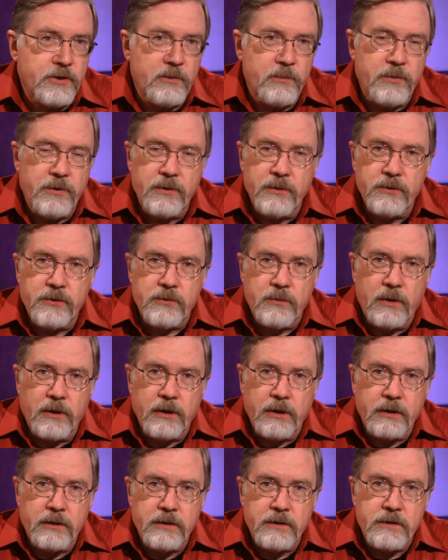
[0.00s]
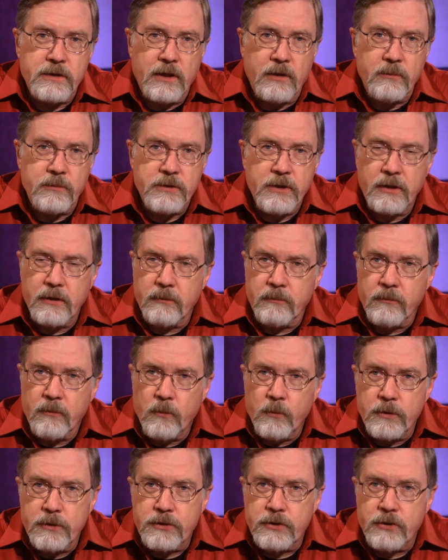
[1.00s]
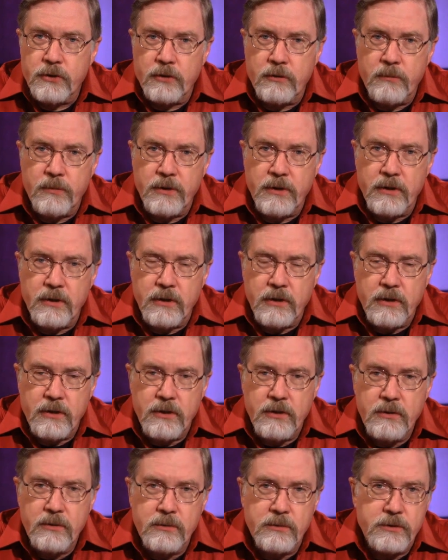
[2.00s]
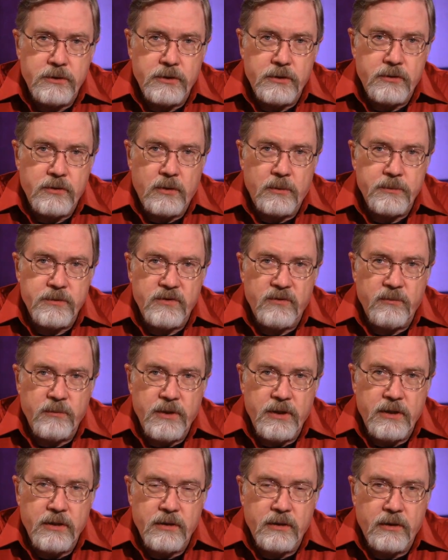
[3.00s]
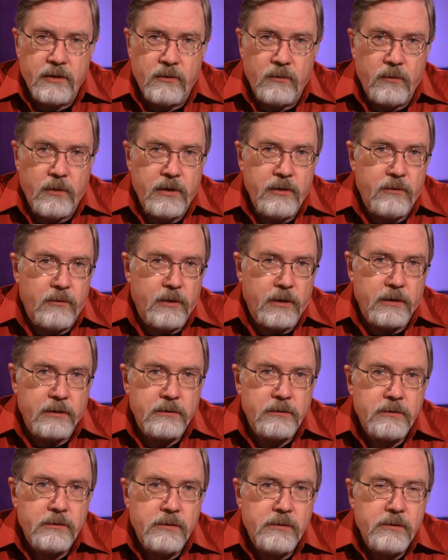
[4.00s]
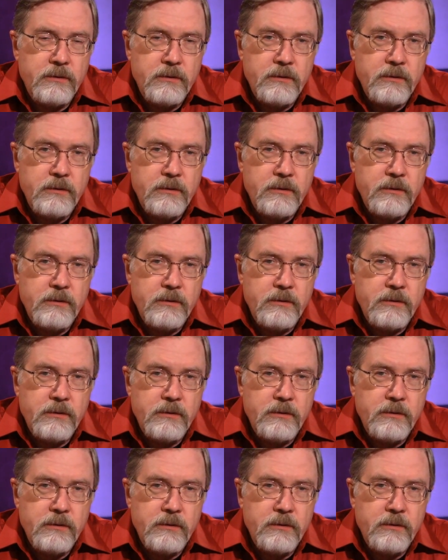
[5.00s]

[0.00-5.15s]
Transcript: GPUs running at the same time, which could be huge in terms of media and rendering.